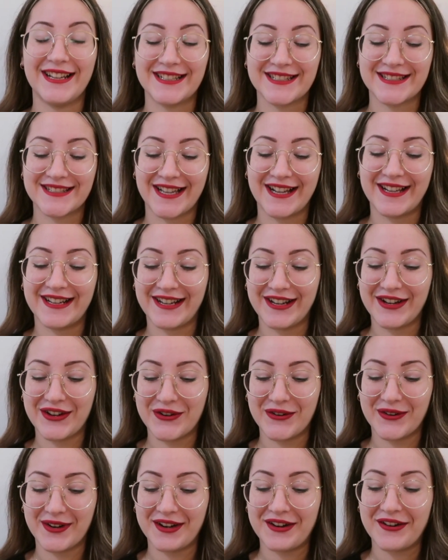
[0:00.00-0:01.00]
exciting
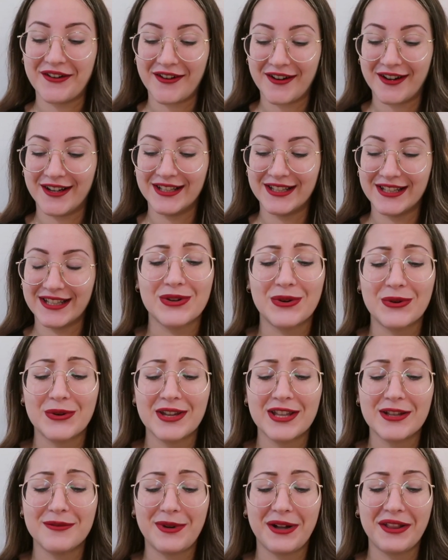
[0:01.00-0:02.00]
going on.
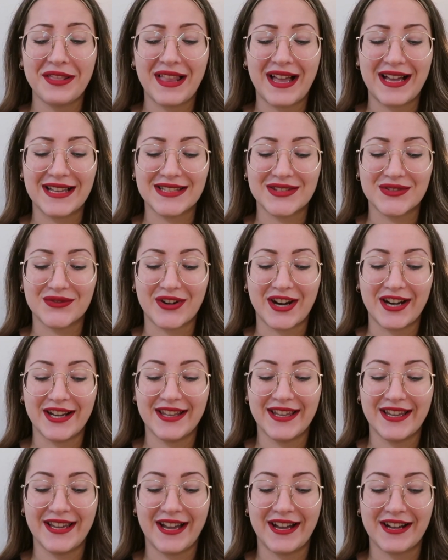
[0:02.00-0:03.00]
Talking about last
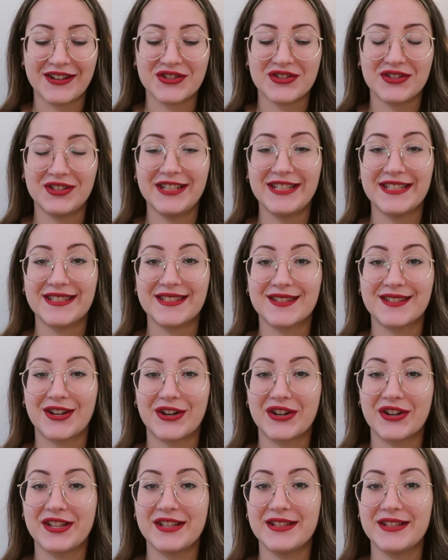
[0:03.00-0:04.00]
Friday, I actually
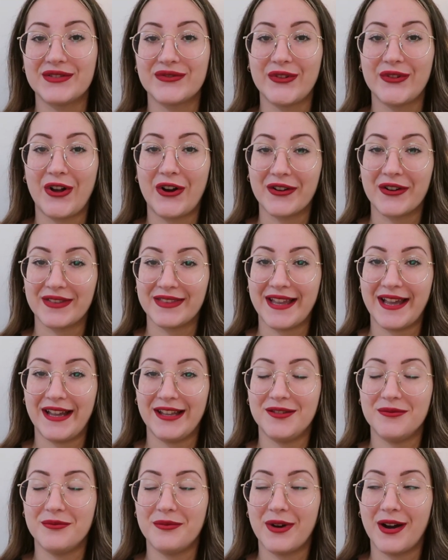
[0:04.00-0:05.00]
started this vlog
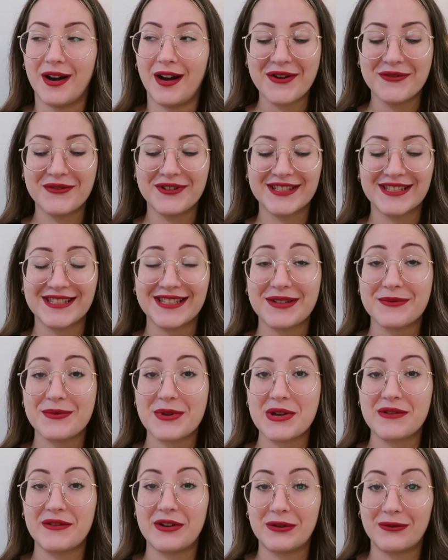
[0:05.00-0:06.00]
then, but I was in a
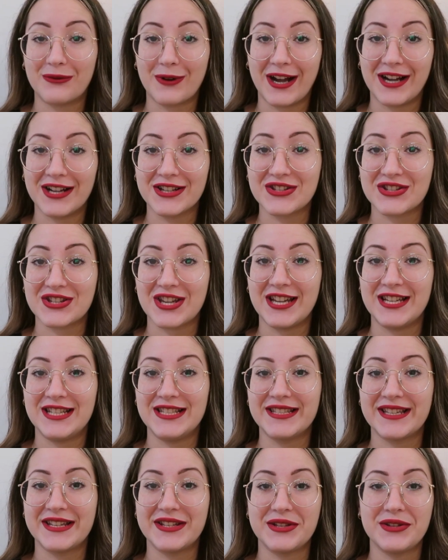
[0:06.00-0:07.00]
bit of a rush
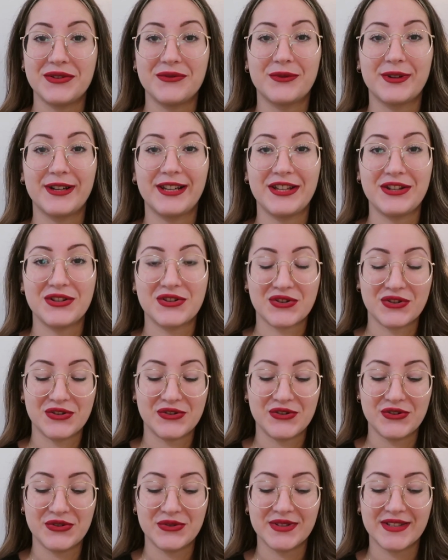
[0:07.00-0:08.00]
and I didn't really
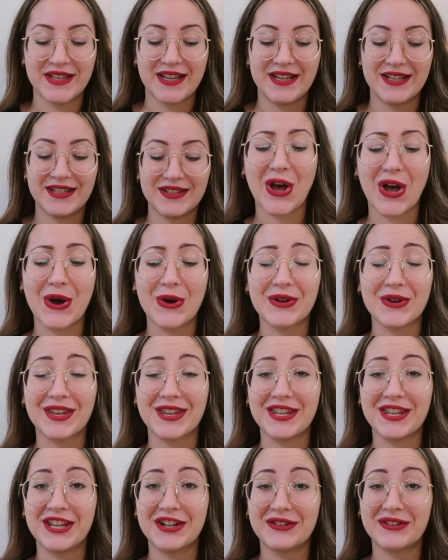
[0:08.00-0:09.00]
introduce it. So
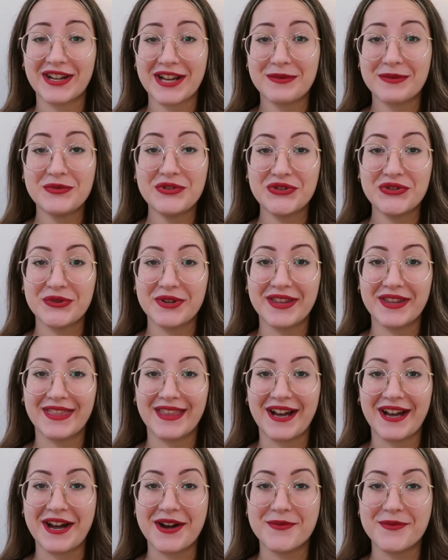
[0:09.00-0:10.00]
here I am doing
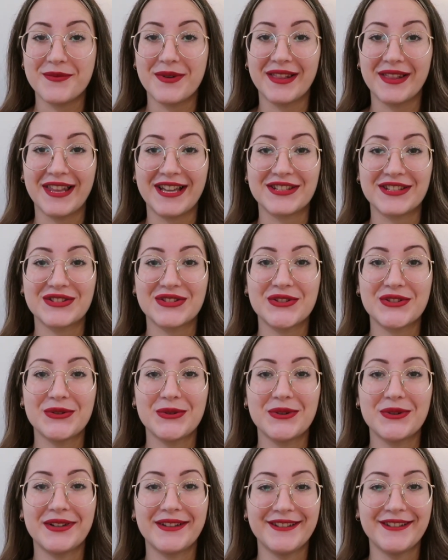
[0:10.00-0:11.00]
that, but let's
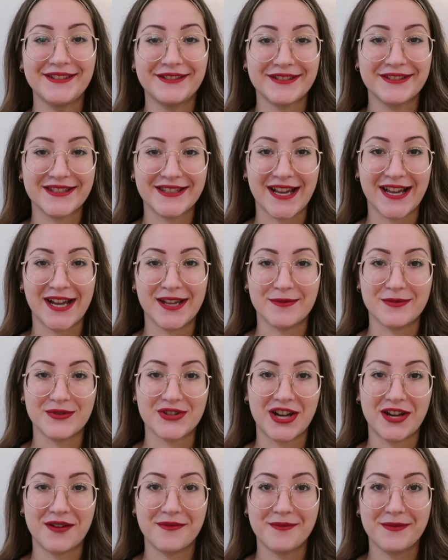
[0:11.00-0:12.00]
do a little time
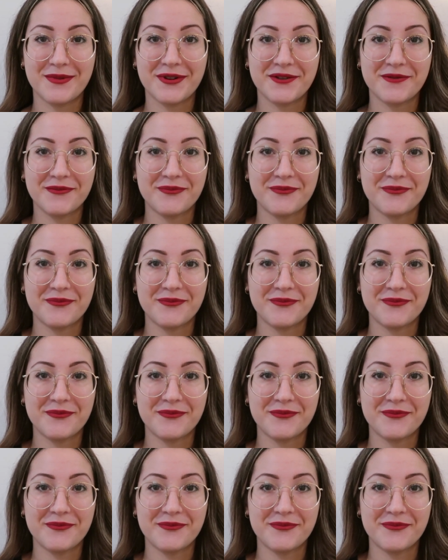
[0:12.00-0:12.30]
jump.